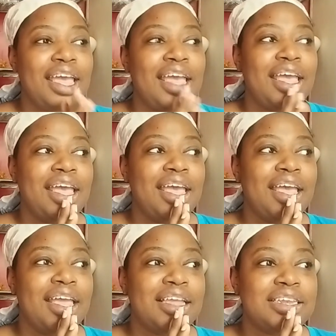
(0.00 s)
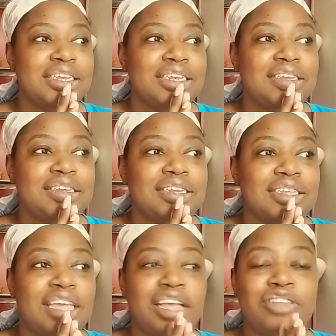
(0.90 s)
And
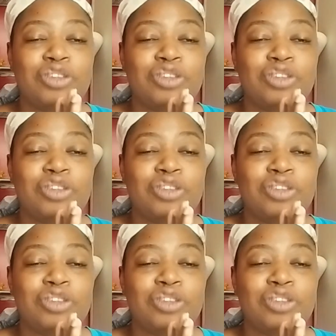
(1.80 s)
yeah,